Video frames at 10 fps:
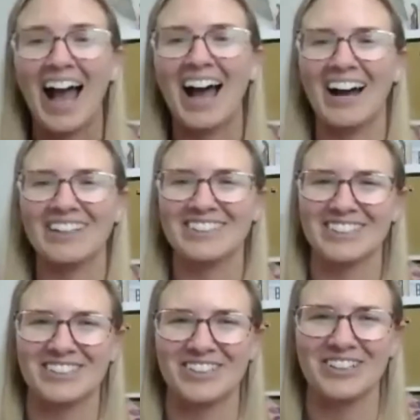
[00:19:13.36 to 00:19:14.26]
I, will
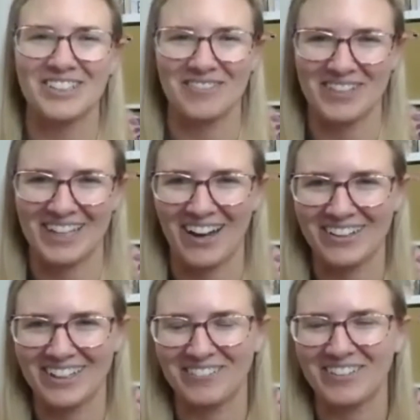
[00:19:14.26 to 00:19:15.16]
just throw something out
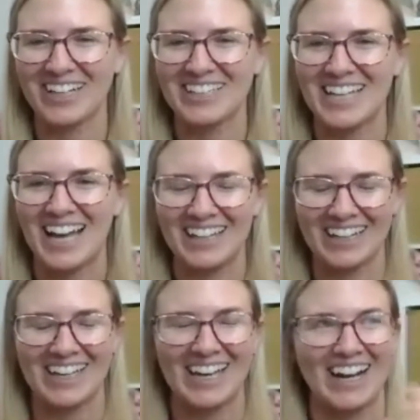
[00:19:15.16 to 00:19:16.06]
here because, uh,
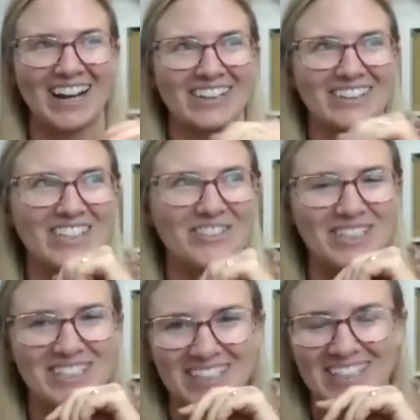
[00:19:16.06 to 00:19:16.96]
again, I heard this
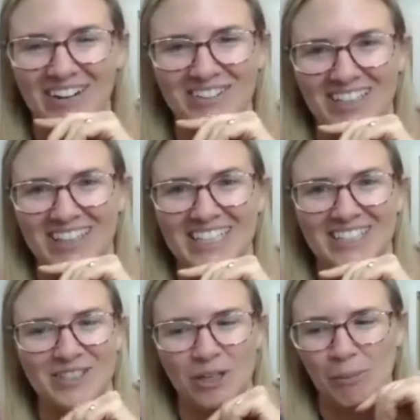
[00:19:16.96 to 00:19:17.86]
recently and I was like, this
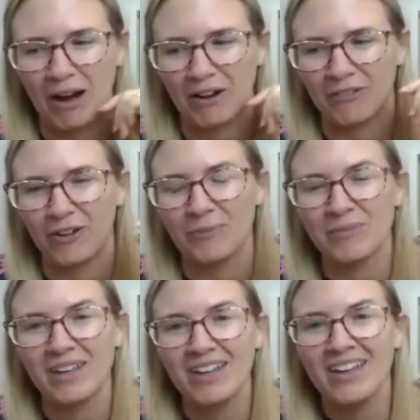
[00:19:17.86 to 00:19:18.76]
is so powerful
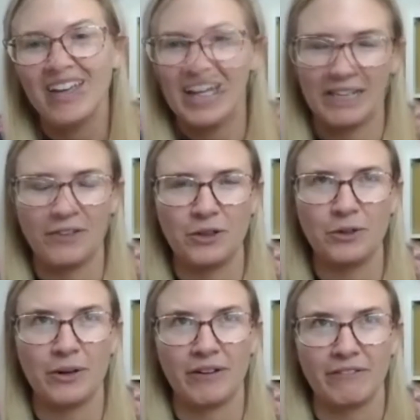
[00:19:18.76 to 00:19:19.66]
if
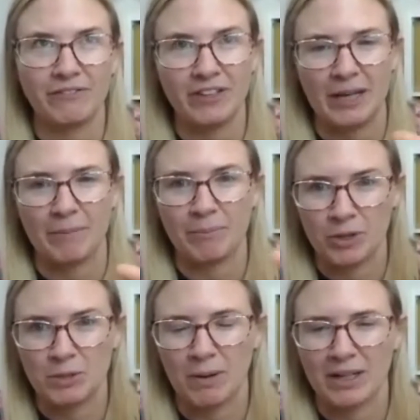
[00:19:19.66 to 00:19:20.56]
you flip
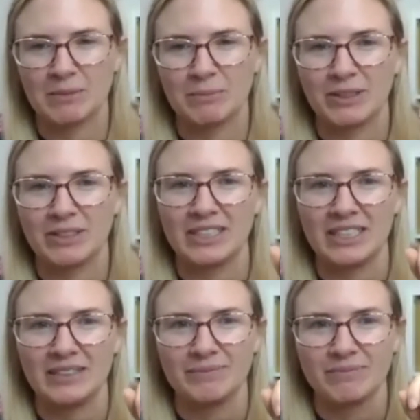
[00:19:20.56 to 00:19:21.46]

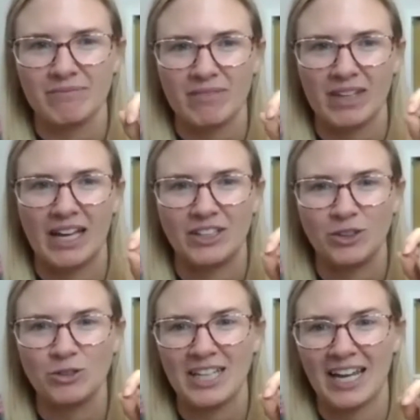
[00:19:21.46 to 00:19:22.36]
responsibility and
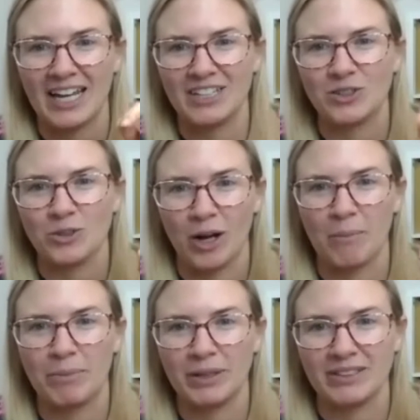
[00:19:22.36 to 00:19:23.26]
you say it's your
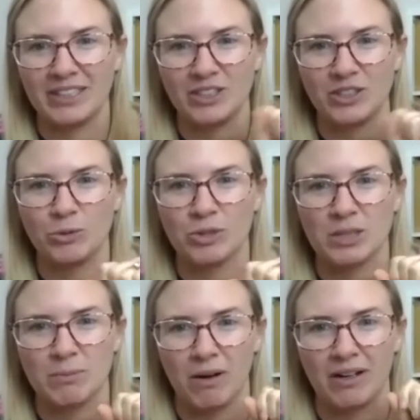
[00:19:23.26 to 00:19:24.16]
ability to
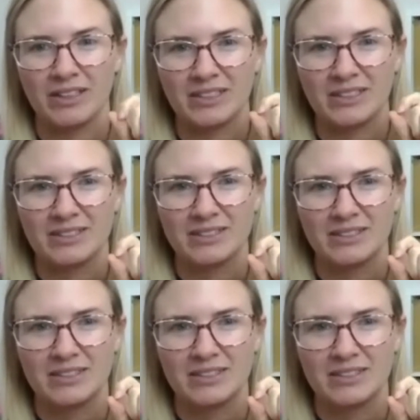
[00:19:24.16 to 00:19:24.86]
respond. I